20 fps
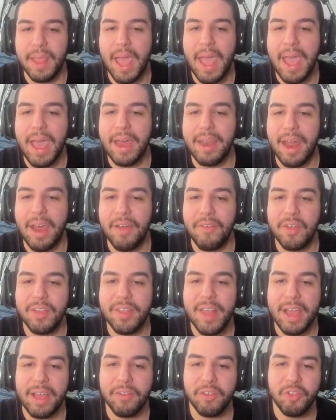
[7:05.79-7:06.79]
And every
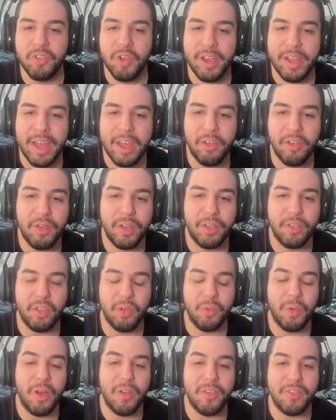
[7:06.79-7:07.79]
stack of Trick increases the
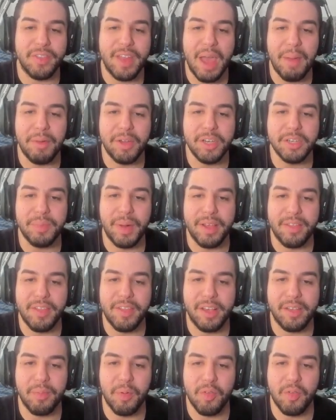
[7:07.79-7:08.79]
wearer's damage by
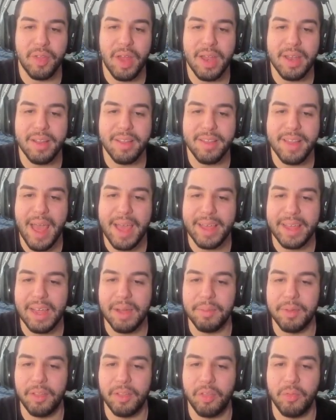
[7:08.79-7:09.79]
6%, stacking
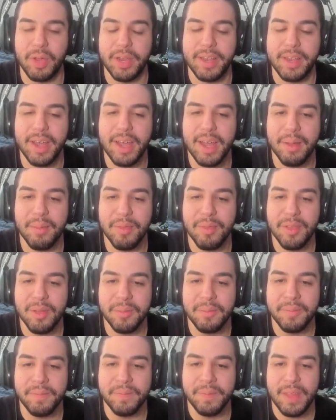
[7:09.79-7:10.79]
up to 3 times.
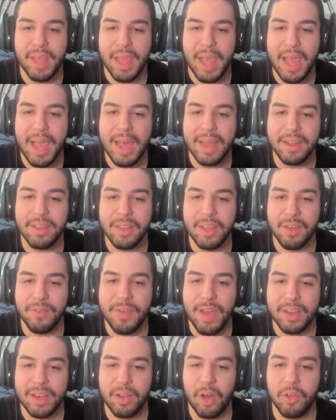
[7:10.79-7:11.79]
And the
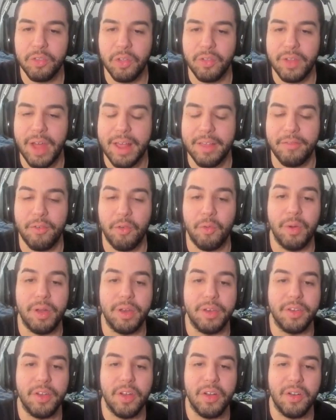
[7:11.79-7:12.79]
effect also lasts for
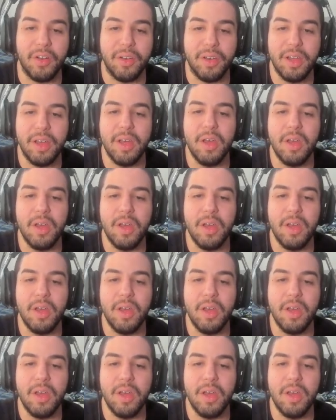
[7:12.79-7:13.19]
1 turn.